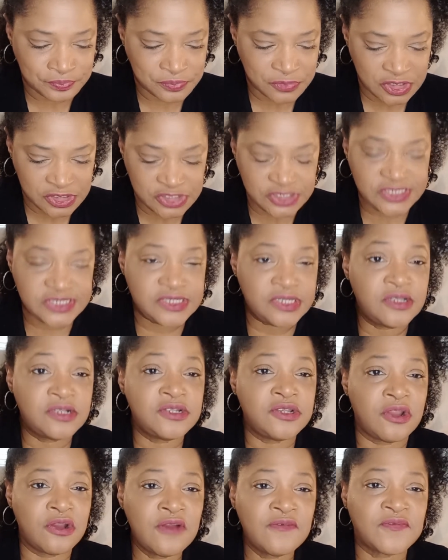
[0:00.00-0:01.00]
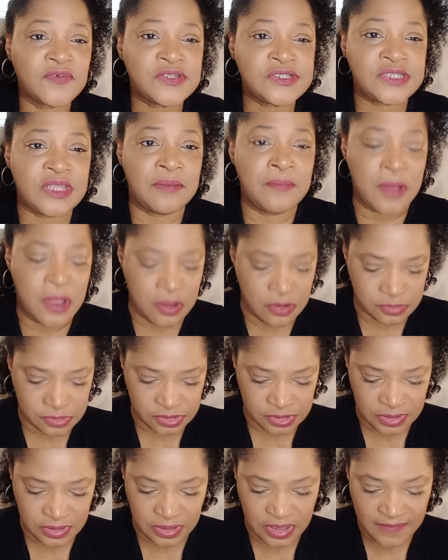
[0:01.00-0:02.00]
she's still nervous about
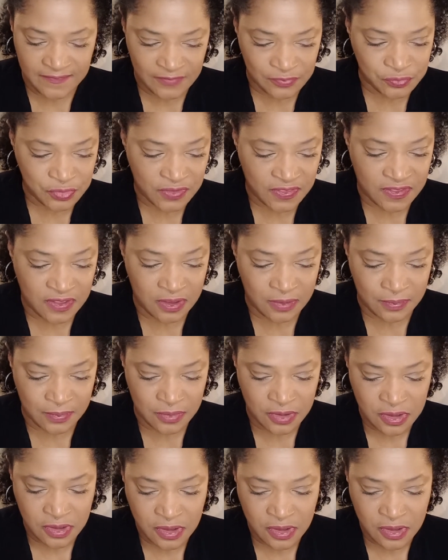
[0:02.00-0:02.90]
living with him,